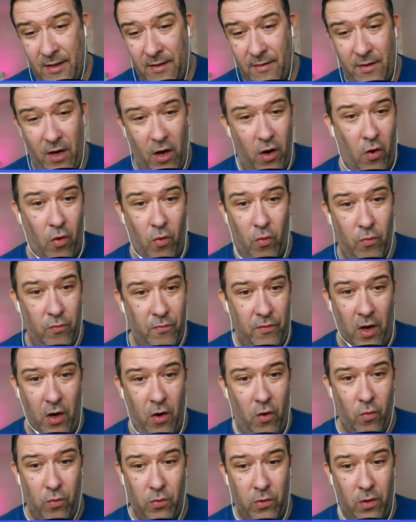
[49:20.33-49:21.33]
the whole
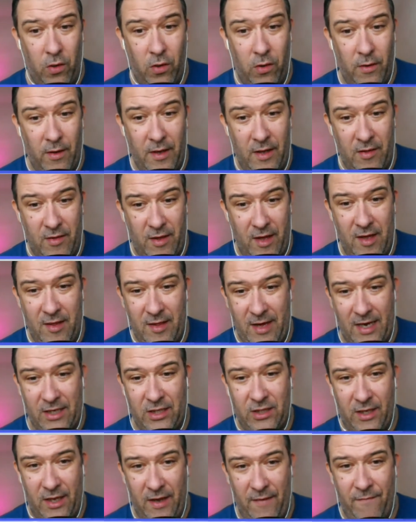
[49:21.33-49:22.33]
lot is
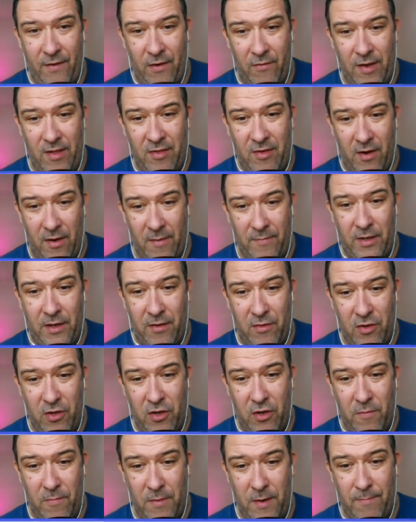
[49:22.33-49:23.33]
actually a very
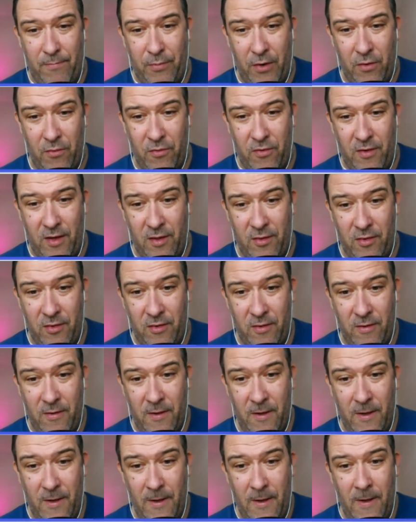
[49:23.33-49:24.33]
time-consuming process.
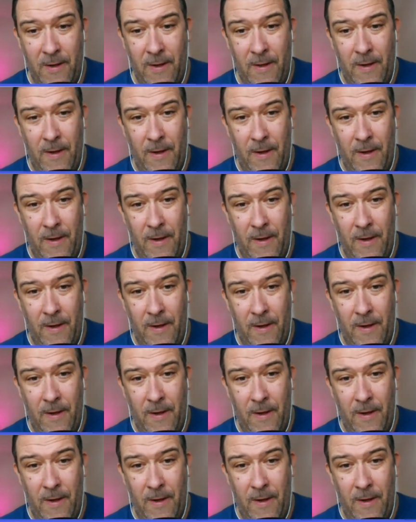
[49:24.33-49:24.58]
Yeah.